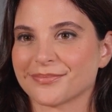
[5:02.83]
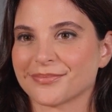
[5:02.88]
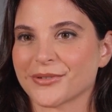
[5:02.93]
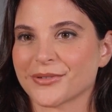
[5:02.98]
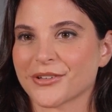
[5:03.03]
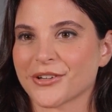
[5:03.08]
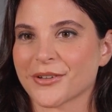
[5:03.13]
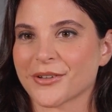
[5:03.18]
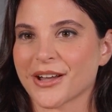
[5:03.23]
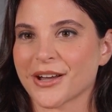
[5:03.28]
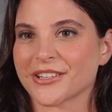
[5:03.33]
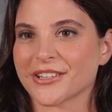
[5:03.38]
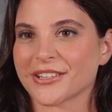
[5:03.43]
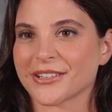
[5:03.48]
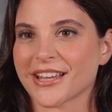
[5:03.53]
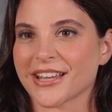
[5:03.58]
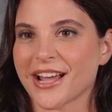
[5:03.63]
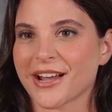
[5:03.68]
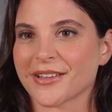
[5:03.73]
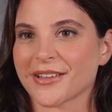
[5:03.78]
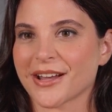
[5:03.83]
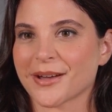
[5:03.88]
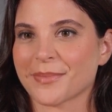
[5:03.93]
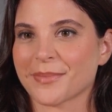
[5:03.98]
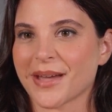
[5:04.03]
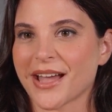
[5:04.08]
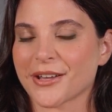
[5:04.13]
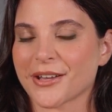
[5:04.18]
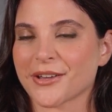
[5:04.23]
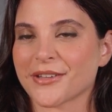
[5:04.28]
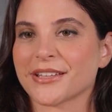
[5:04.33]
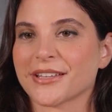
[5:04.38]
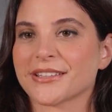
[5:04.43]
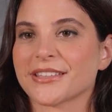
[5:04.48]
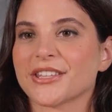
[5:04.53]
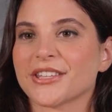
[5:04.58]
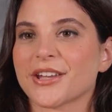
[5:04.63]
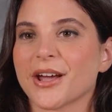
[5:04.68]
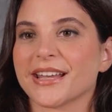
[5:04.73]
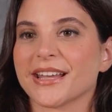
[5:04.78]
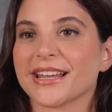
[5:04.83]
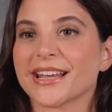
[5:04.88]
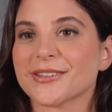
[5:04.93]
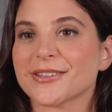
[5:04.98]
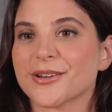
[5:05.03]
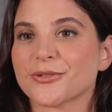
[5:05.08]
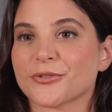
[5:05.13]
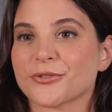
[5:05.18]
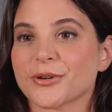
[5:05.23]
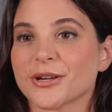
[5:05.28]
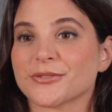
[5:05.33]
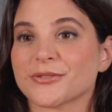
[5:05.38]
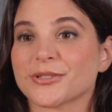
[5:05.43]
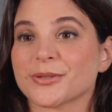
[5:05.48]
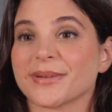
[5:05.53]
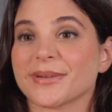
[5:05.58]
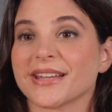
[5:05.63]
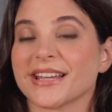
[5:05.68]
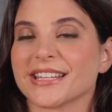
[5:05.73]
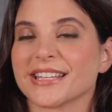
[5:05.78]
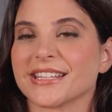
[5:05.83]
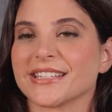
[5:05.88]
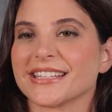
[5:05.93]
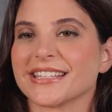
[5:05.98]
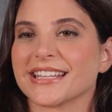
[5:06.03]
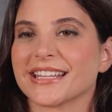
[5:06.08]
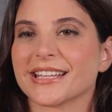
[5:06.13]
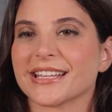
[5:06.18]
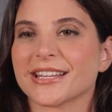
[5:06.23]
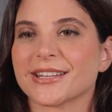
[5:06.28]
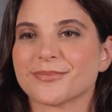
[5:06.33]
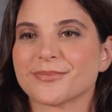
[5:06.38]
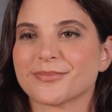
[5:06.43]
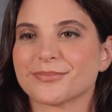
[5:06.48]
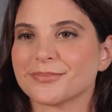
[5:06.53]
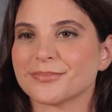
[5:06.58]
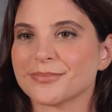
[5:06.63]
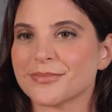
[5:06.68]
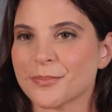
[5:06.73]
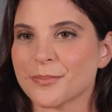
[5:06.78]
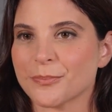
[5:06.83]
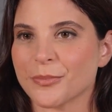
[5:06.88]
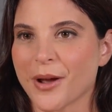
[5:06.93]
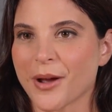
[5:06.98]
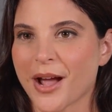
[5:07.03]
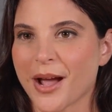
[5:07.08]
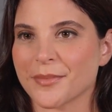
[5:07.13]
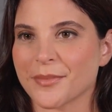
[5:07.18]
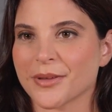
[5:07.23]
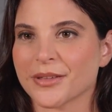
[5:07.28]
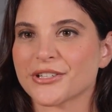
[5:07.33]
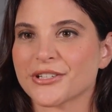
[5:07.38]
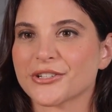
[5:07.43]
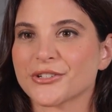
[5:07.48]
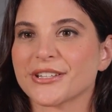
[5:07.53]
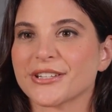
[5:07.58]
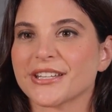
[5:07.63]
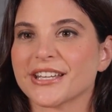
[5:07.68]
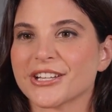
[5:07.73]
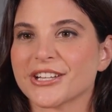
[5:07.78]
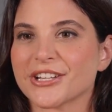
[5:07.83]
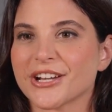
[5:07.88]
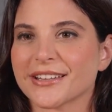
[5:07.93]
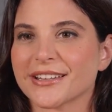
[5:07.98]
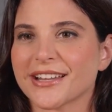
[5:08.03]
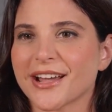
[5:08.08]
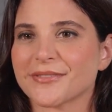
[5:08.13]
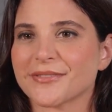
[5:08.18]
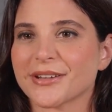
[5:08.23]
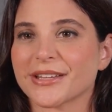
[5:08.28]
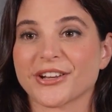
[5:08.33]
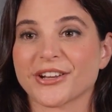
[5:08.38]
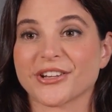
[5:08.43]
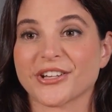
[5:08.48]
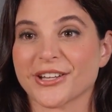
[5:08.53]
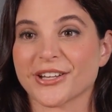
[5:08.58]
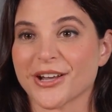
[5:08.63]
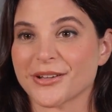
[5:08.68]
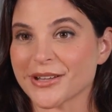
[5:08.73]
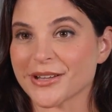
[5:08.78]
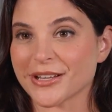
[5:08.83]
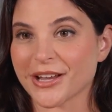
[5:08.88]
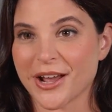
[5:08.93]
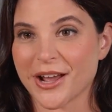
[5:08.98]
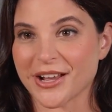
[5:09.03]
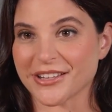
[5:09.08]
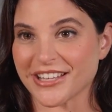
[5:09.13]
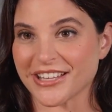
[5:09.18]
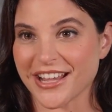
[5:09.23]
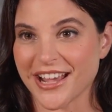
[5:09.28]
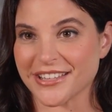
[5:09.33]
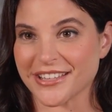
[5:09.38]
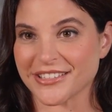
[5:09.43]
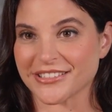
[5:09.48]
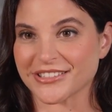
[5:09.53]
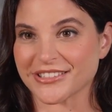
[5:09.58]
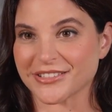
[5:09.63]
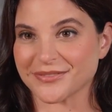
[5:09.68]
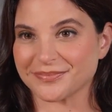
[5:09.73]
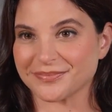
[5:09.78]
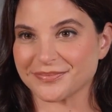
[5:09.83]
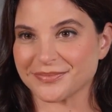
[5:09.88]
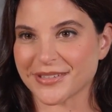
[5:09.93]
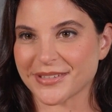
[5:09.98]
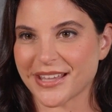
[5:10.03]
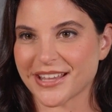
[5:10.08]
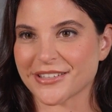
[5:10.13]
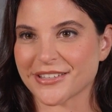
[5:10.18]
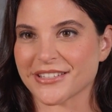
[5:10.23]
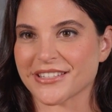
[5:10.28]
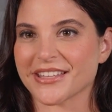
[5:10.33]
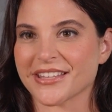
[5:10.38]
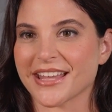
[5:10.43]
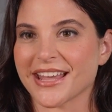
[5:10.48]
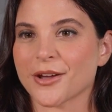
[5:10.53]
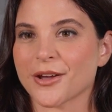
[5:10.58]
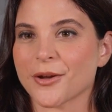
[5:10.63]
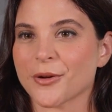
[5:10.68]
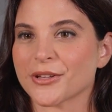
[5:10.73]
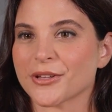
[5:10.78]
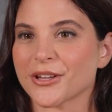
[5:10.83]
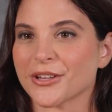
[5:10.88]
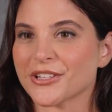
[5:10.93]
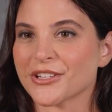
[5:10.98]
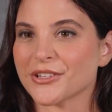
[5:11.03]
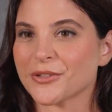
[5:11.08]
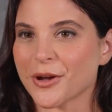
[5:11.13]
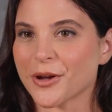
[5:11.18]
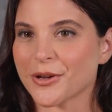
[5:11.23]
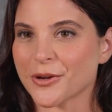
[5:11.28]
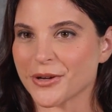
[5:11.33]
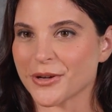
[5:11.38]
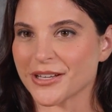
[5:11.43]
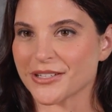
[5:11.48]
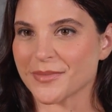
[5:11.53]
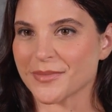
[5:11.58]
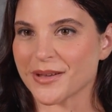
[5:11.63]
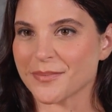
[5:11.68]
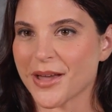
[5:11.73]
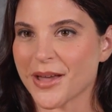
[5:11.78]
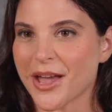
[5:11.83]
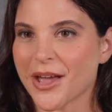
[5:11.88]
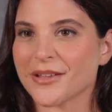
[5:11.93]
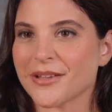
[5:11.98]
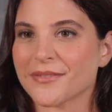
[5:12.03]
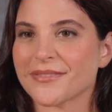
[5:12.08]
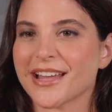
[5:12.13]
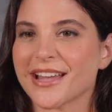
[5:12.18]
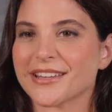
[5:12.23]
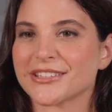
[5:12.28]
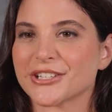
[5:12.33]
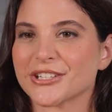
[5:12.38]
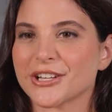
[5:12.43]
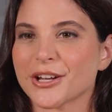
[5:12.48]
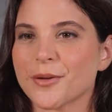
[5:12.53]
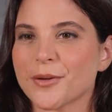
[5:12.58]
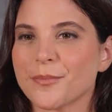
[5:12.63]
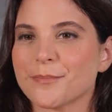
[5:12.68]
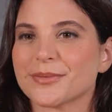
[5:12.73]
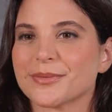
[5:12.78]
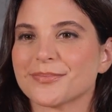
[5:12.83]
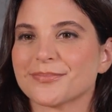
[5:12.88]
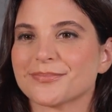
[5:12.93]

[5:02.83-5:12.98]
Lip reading: So there's nothing better than starting at the foot of the PDC, the proper strategic definition of a context, and the stakeholders who are going to be part of that scope.